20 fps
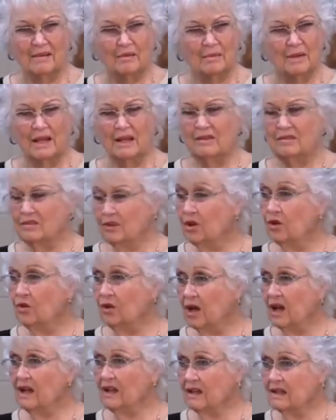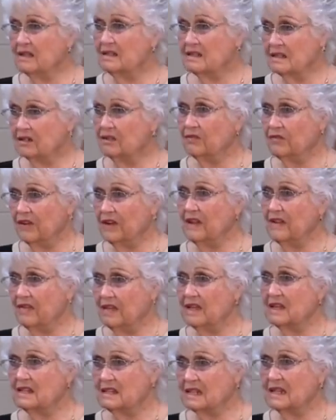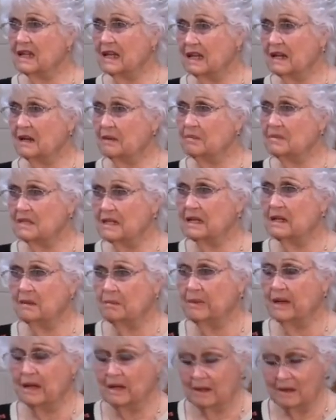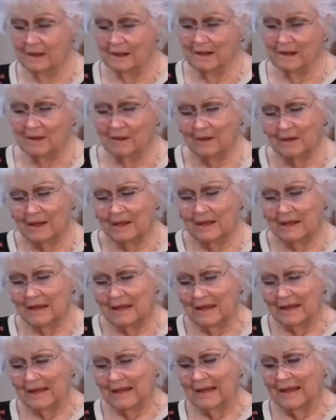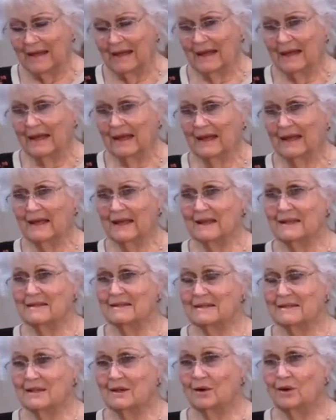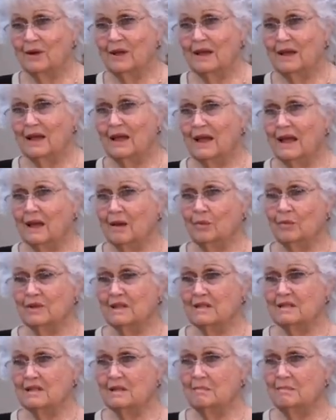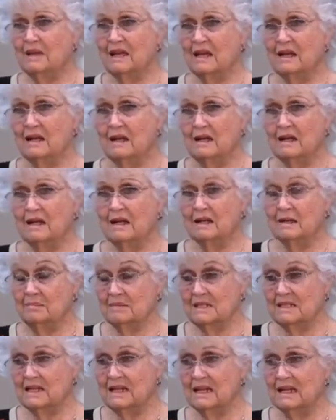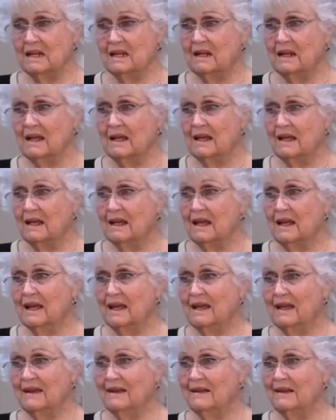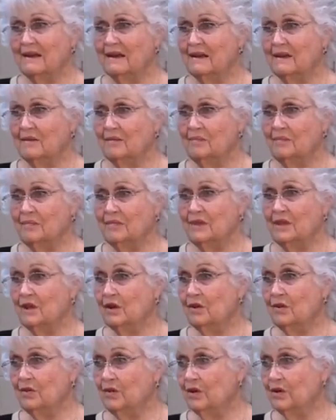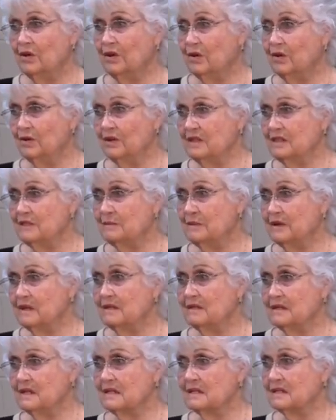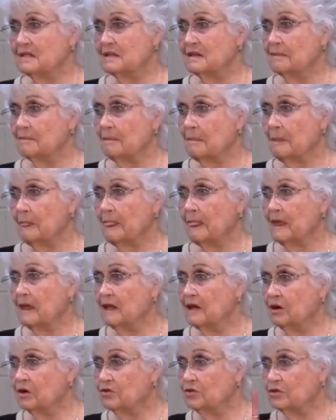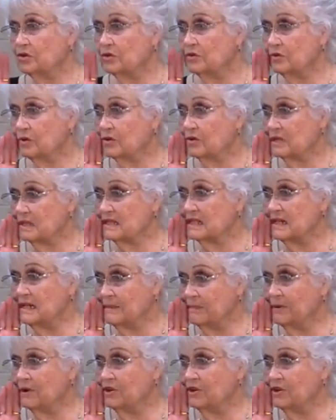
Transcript: But no, I can still find things to get upset about, you know. And so I went to bed upset. And, you know, the Holy Spirit says, you know, don't go to sleep